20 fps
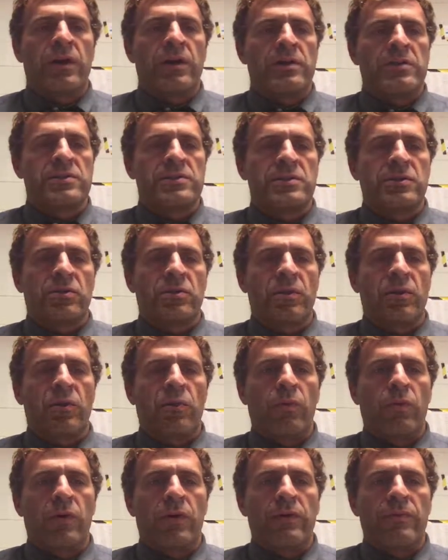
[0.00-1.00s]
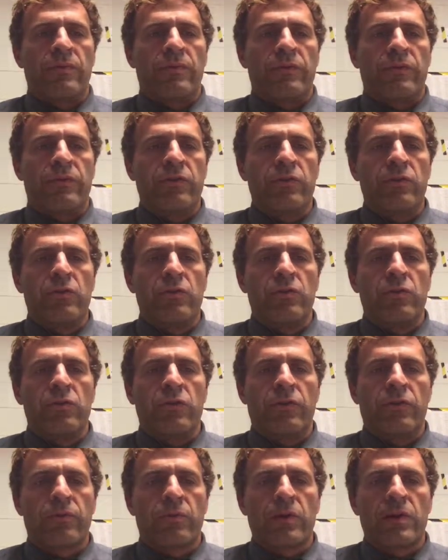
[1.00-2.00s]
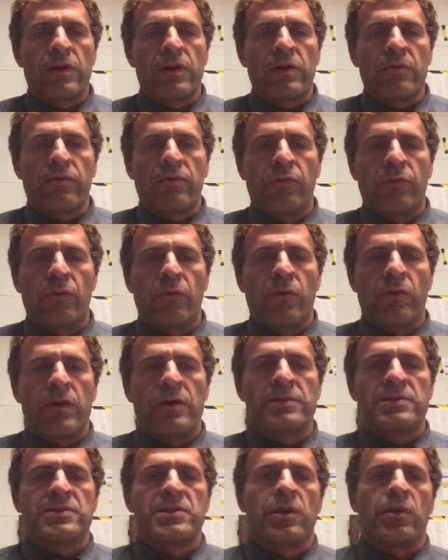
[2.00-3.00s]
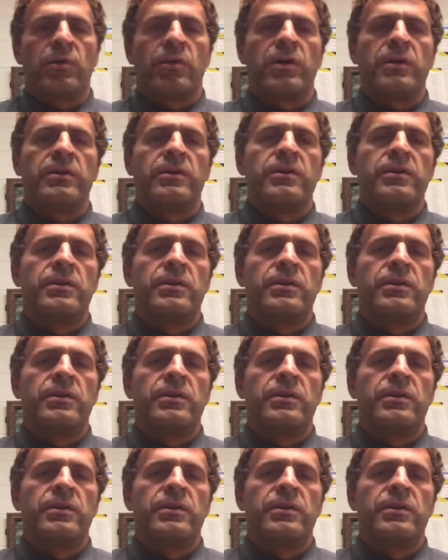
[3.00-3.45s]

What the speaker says: 0, 1, 2, 3, 4, and so on,